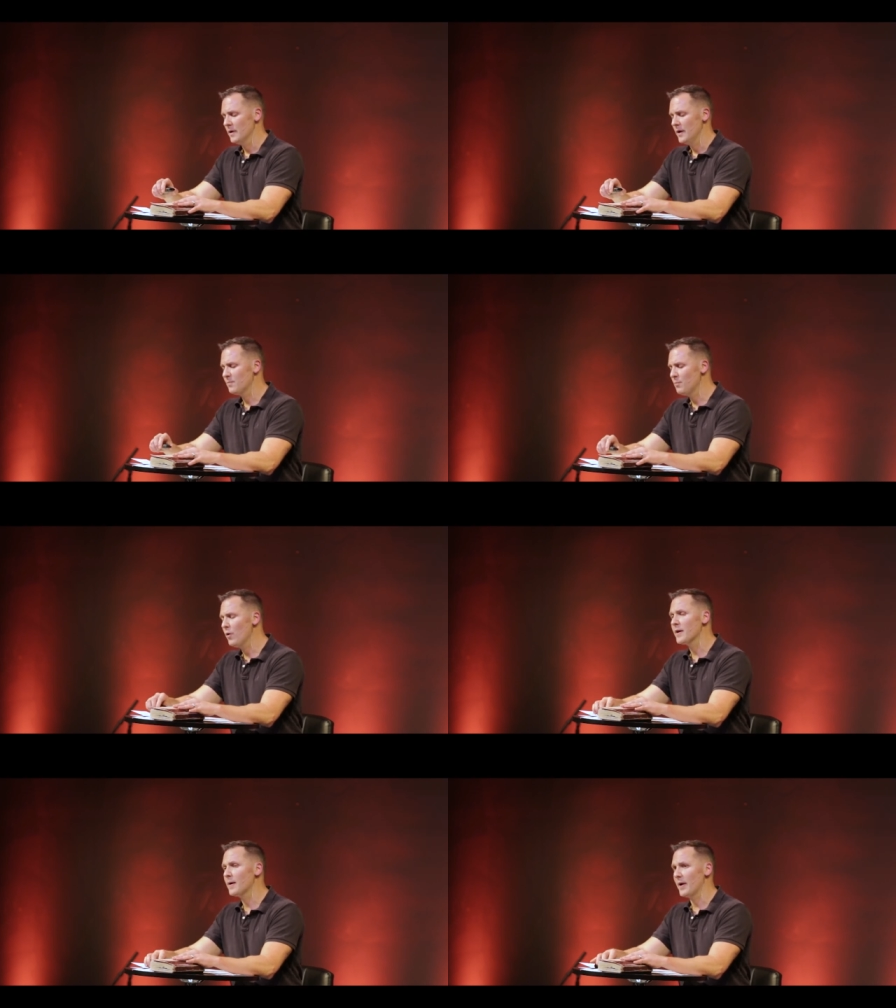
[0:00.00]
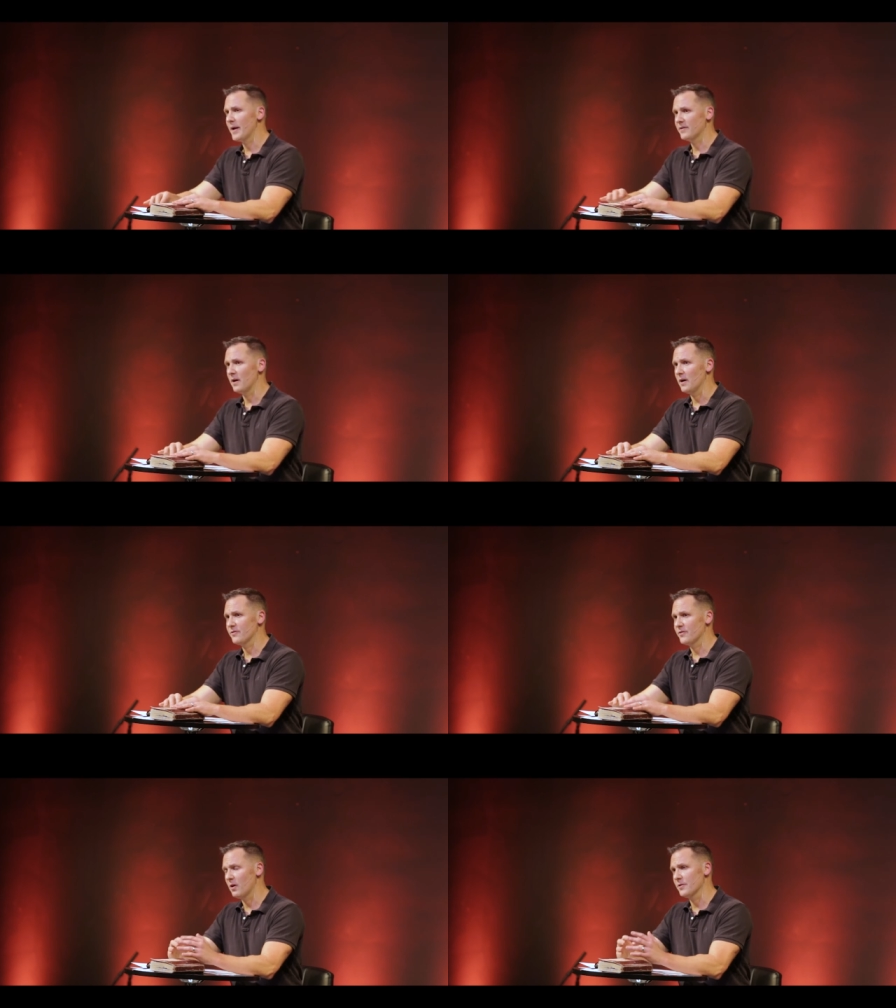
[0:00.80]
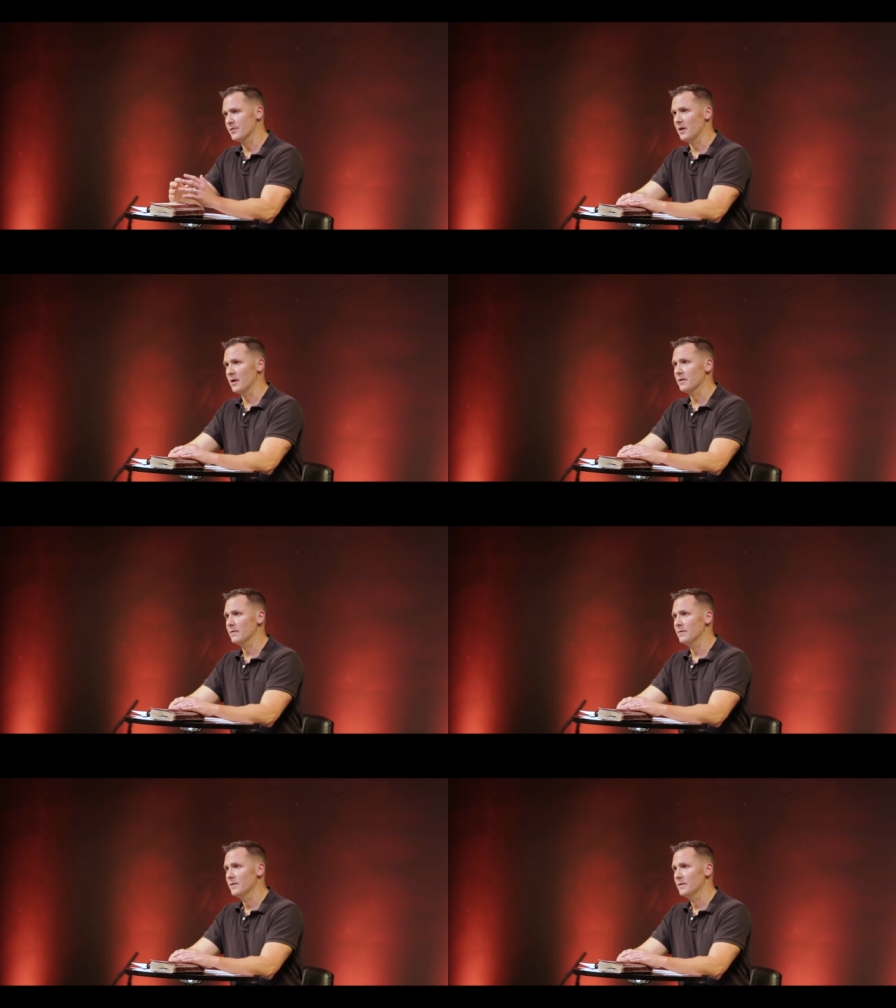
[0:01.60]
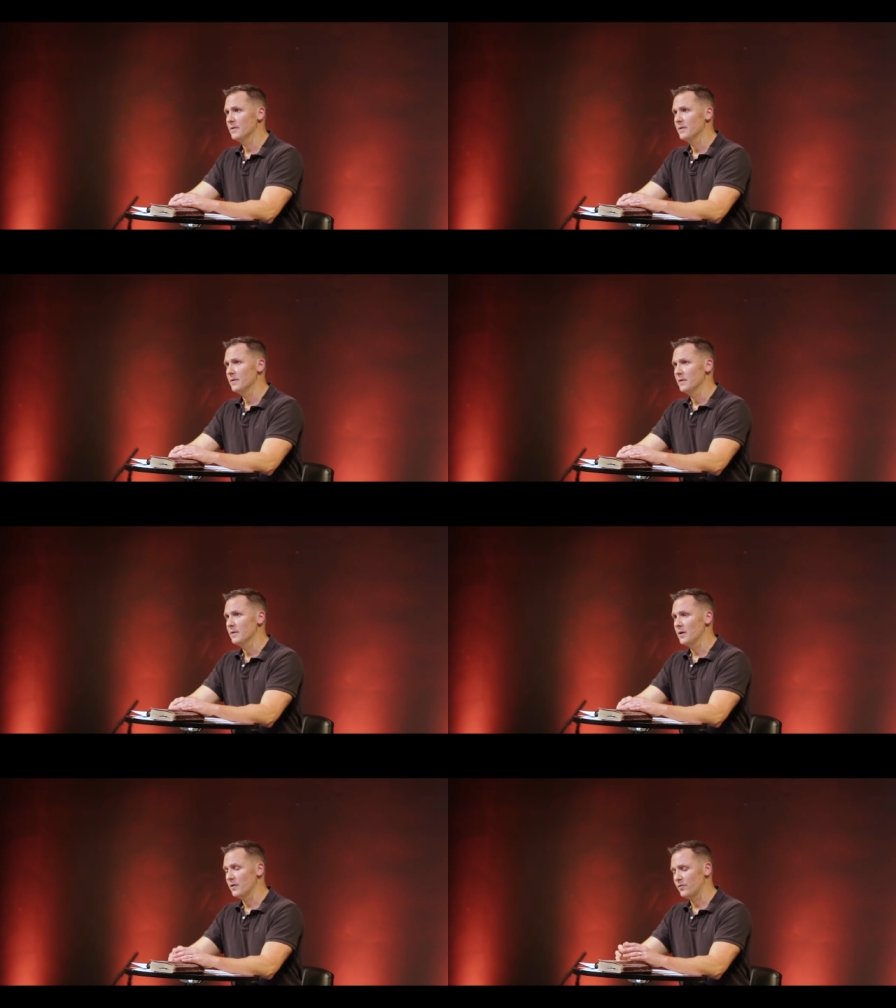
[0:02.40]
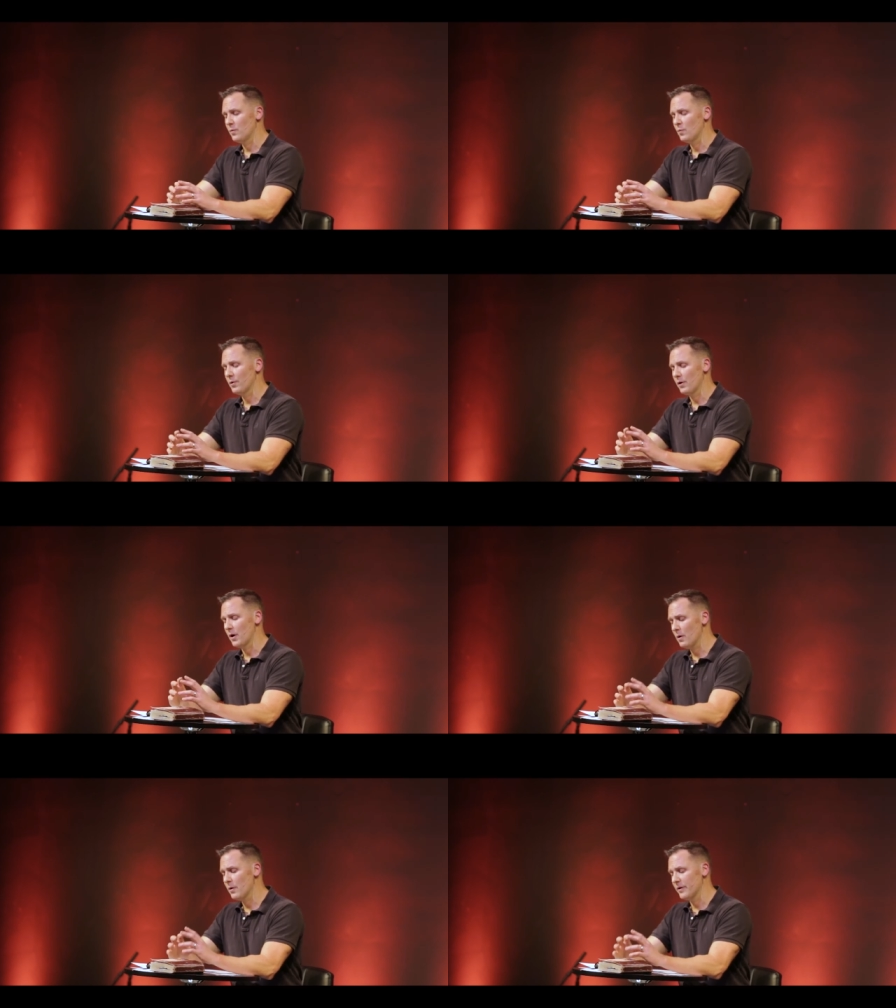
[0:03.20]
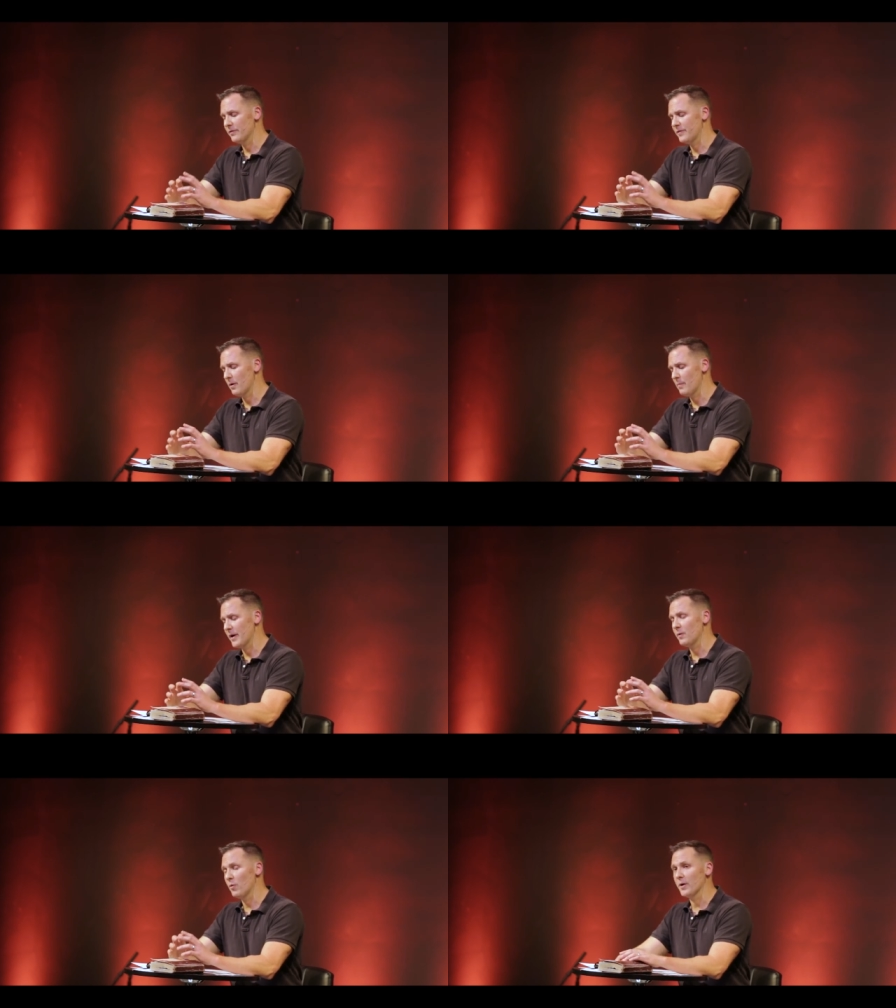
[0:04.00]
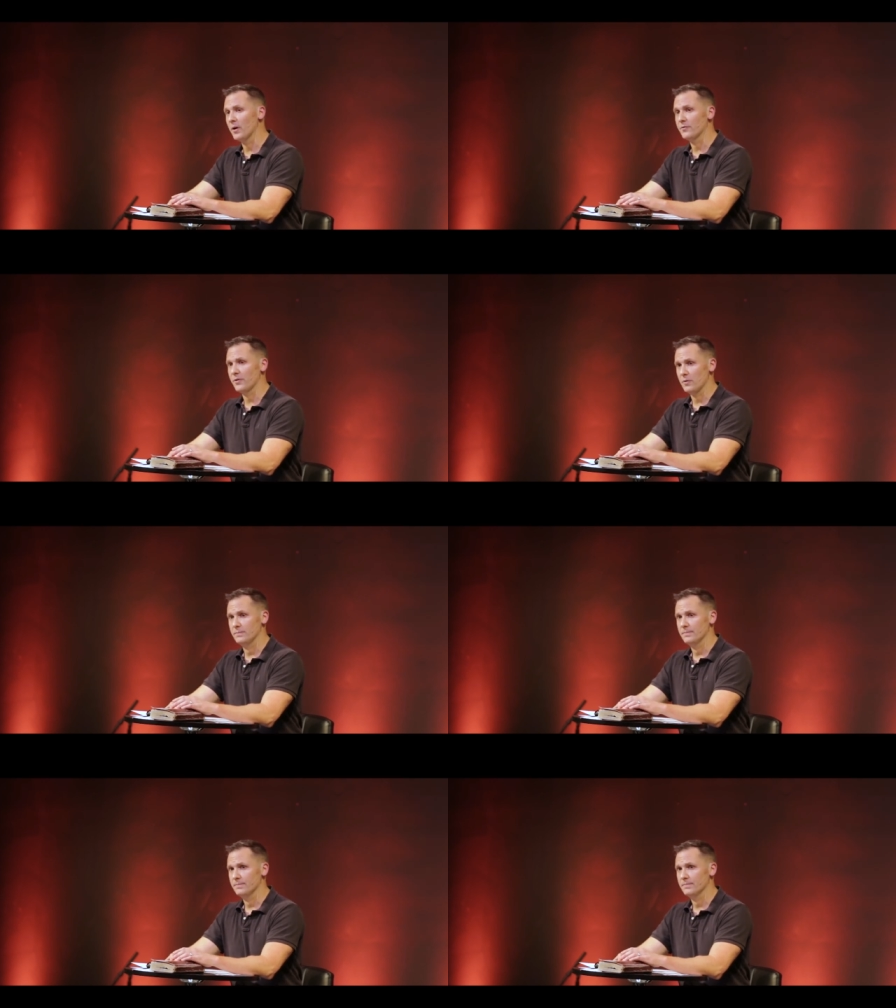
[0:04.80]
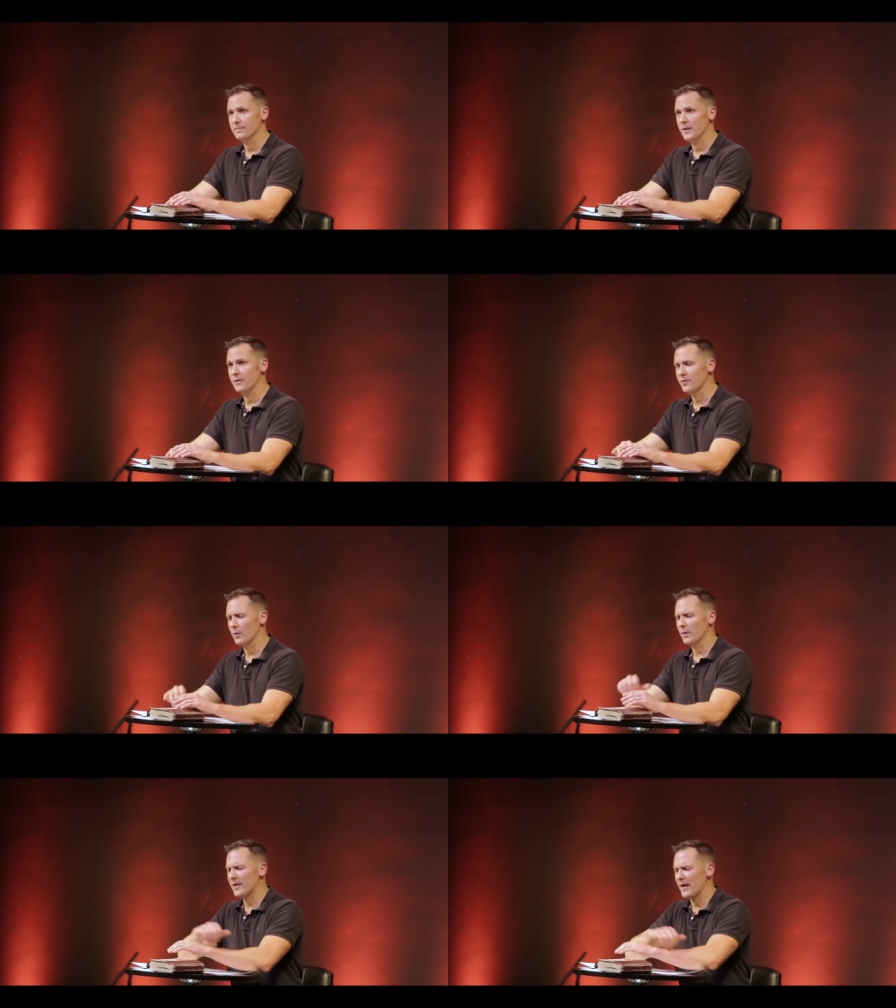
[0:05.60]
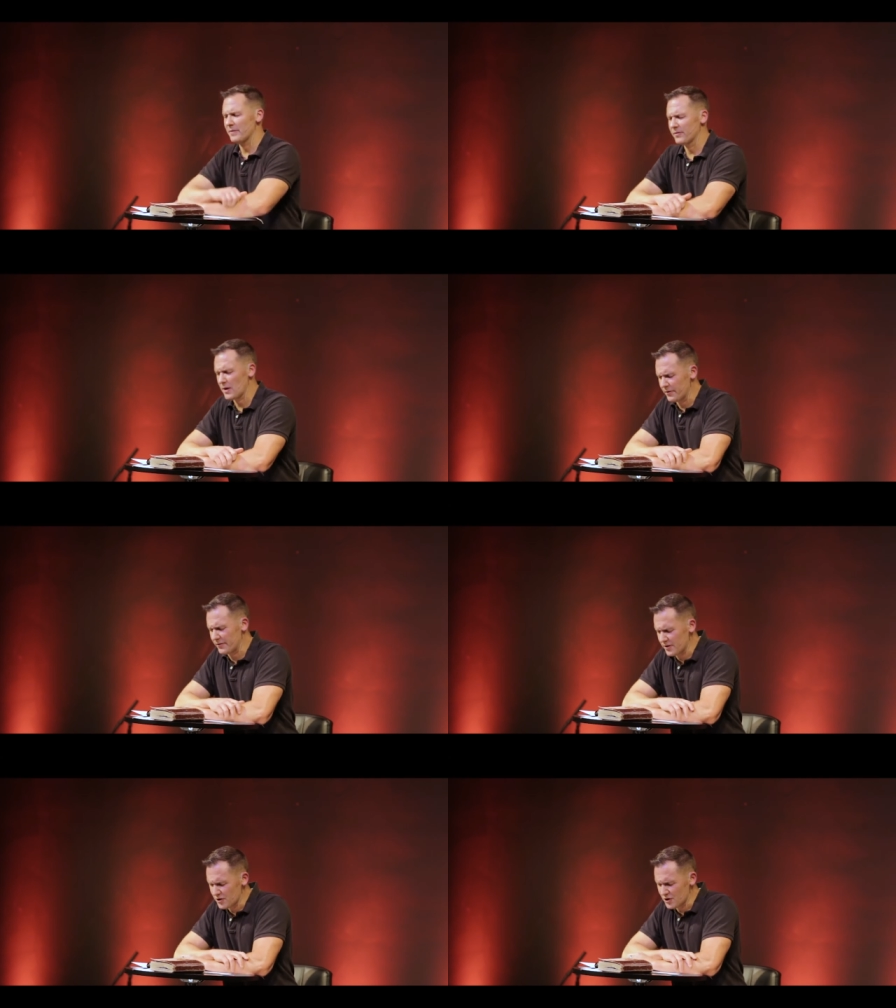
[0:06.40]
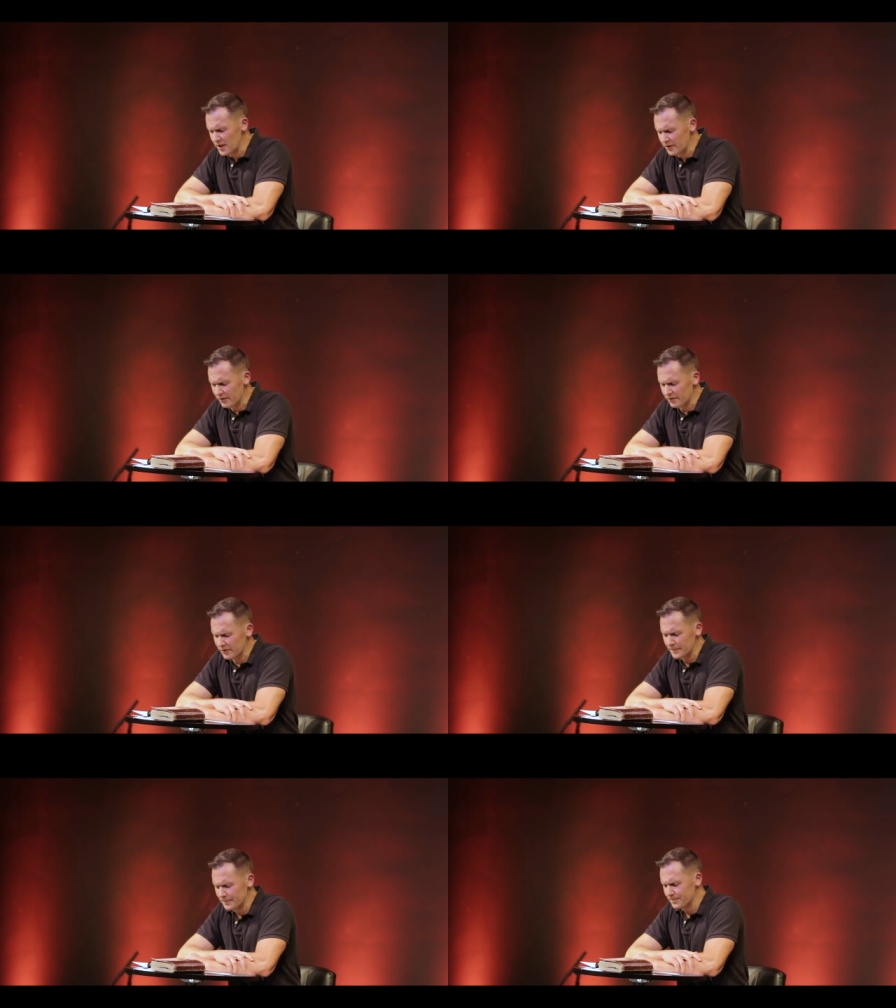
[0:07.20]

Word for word: it's more than a money talk, it's a heart talk. Because where our heart is, there our money will be also. And so let's have this conversation. Jesus,